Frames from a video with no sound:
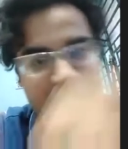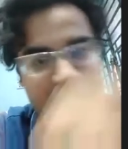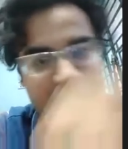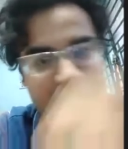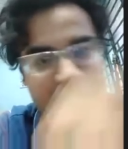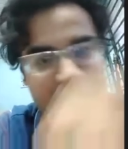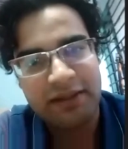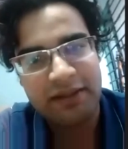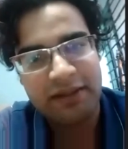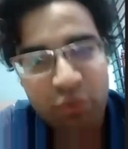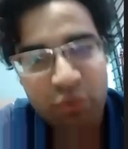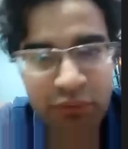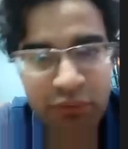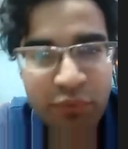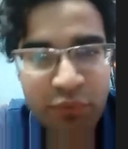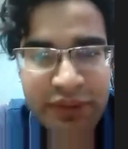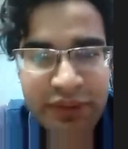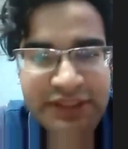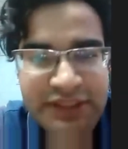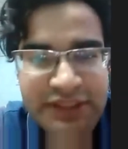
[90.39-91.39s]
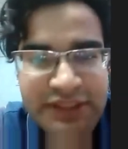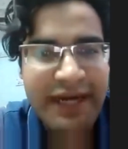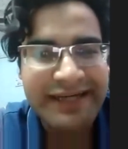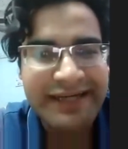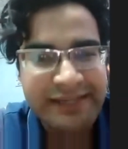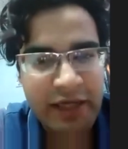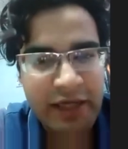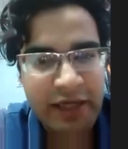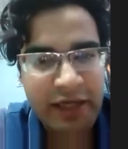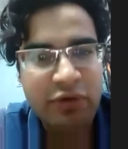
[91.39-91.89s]
Orissa had
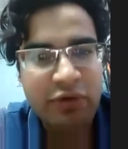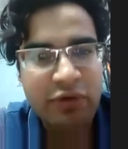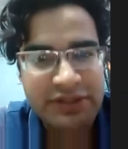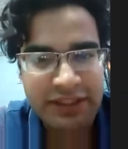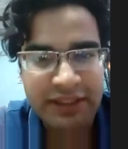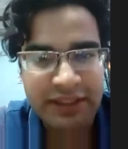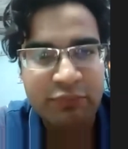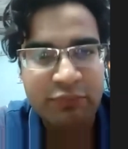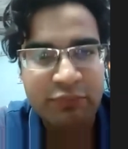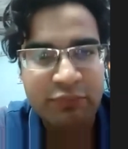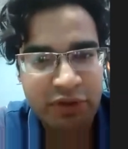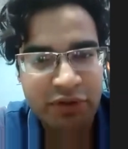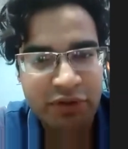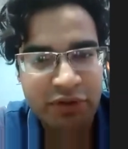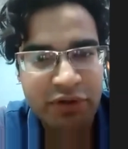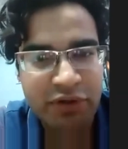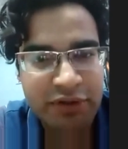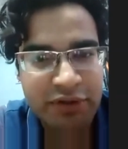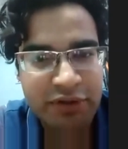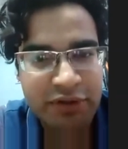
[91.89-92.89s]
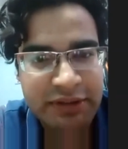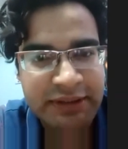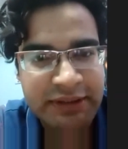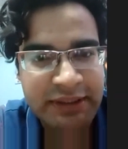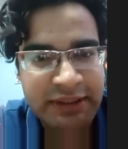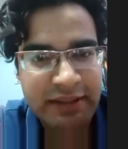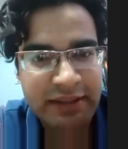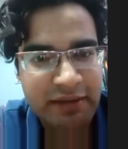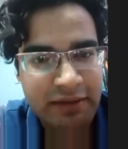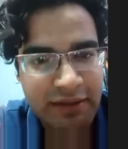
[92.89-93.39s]
cyclones and whatnot
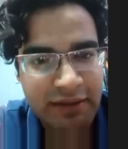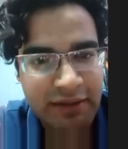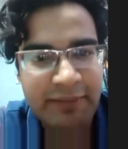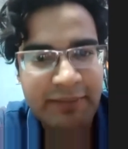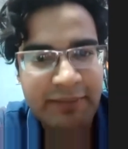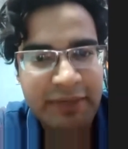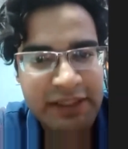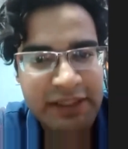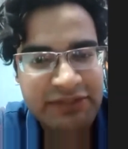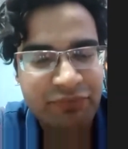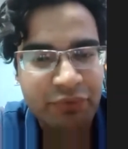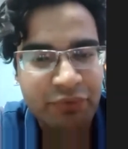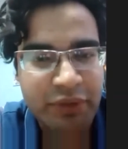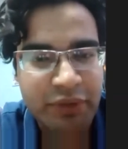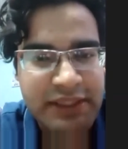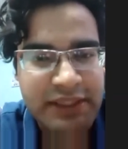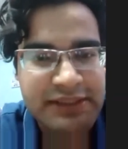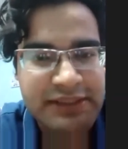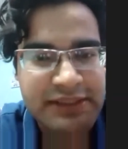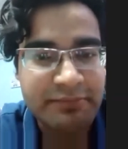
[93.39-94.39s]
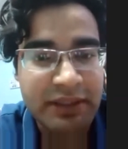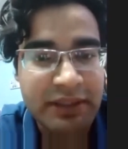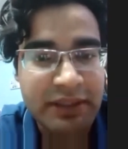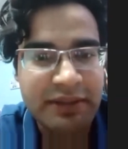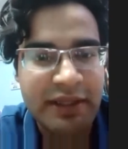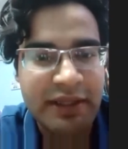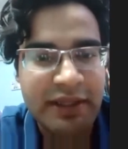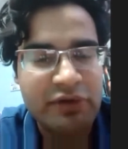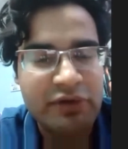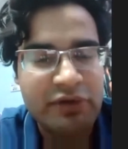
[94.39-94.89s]
in the past few days, but
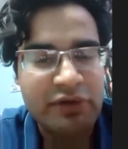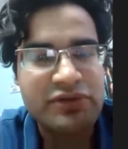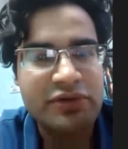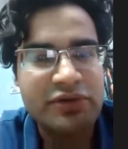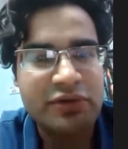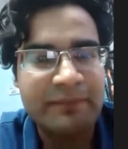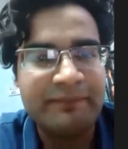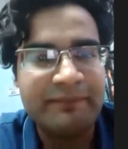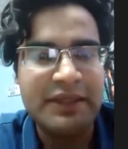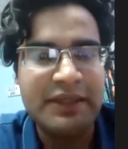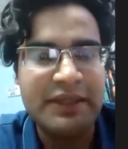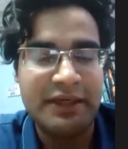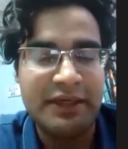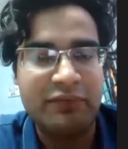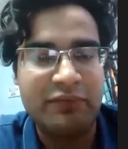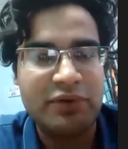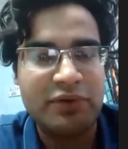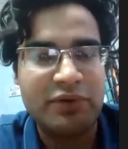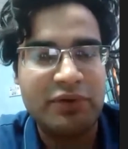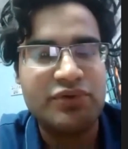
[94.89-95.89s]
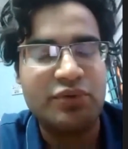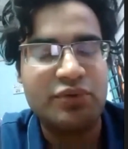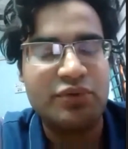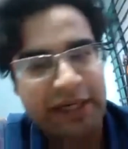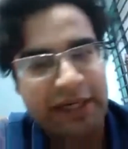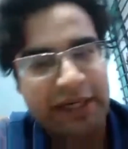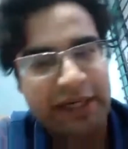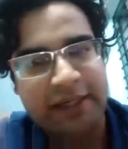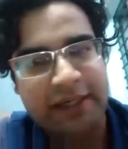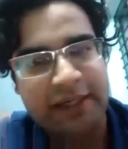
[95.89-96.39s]
then also he was so
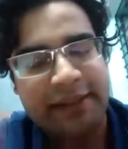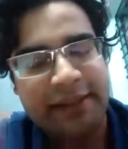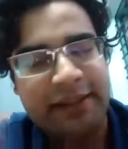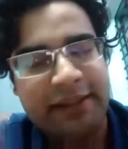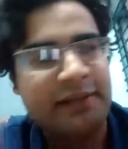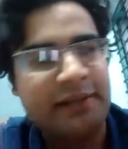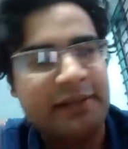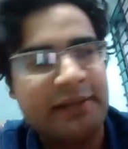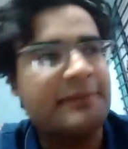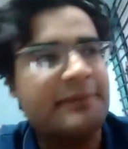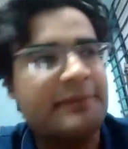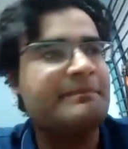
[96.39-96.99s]
dedicated in